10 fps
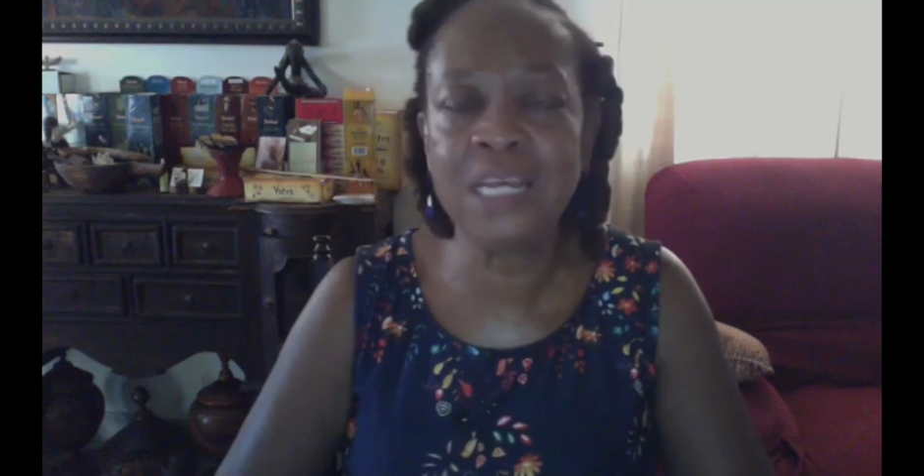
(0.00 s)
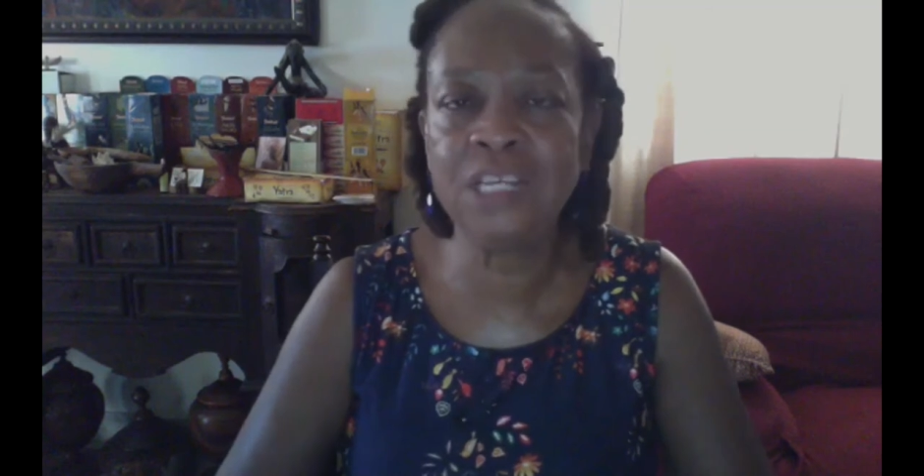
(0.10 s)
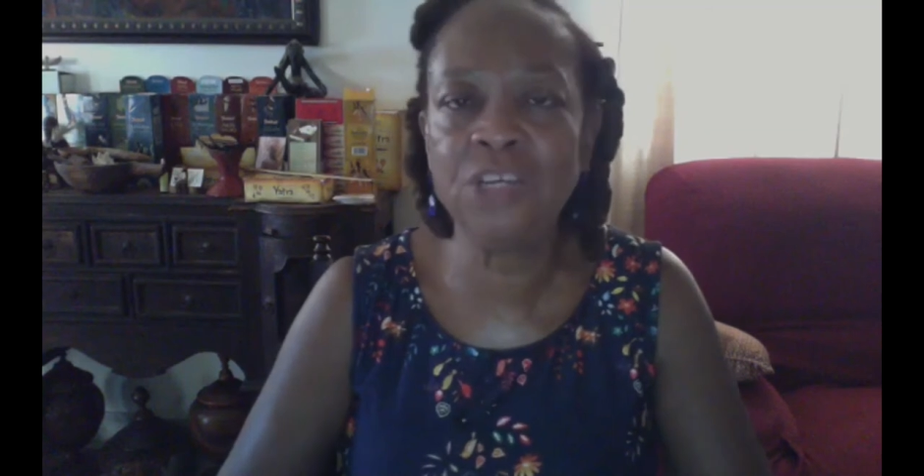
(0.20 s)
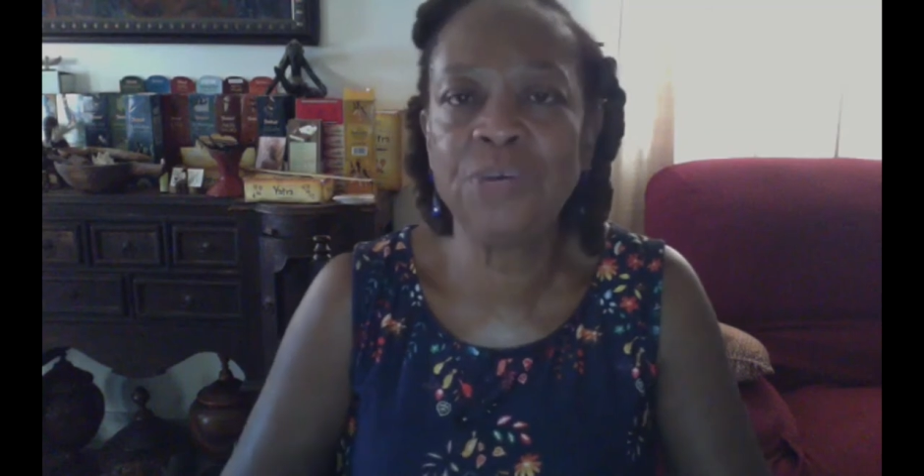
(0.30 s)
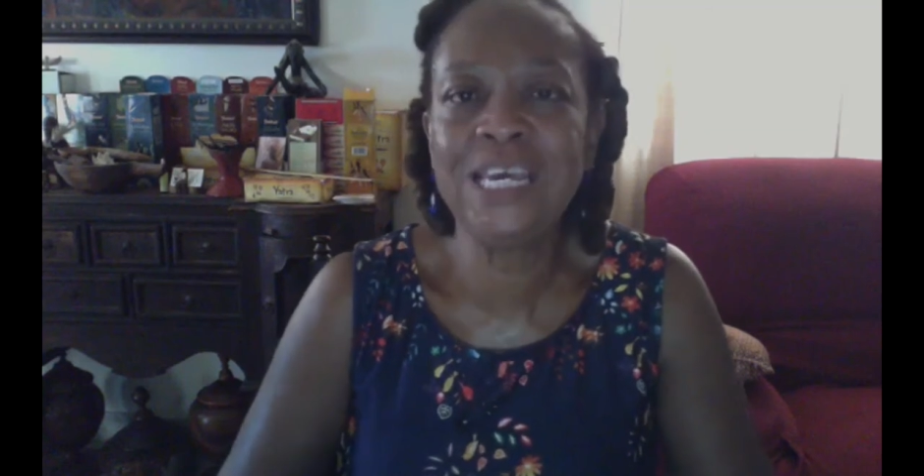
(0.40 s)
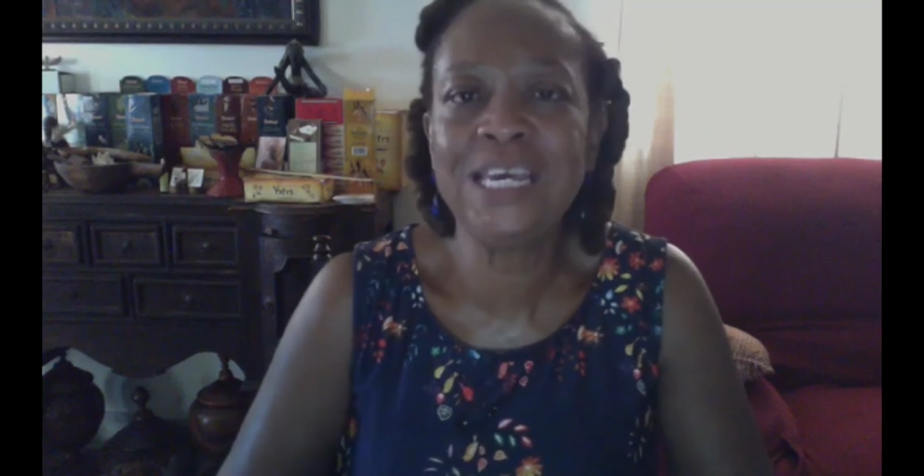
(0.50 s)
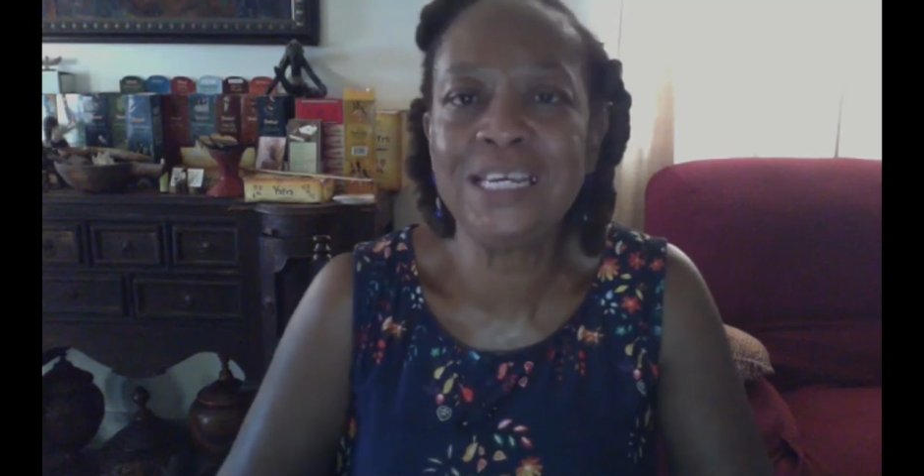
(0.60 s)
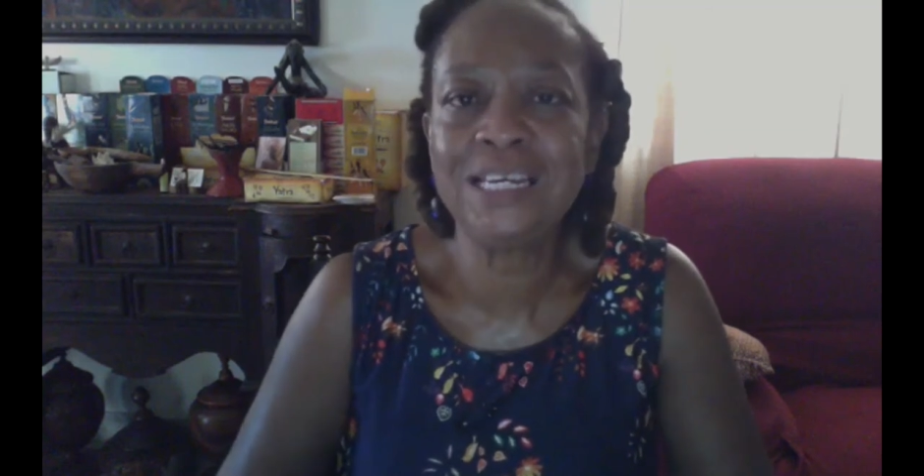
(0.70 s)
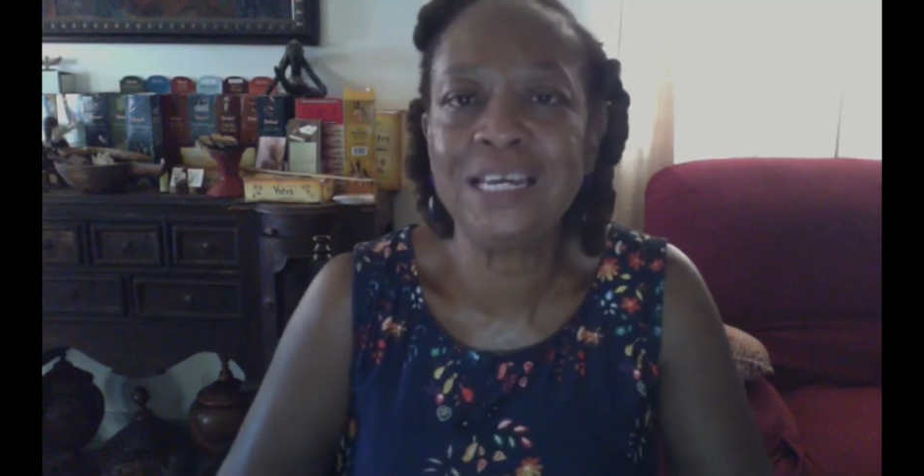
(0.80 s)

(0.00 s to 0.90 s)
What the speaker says: then you eat,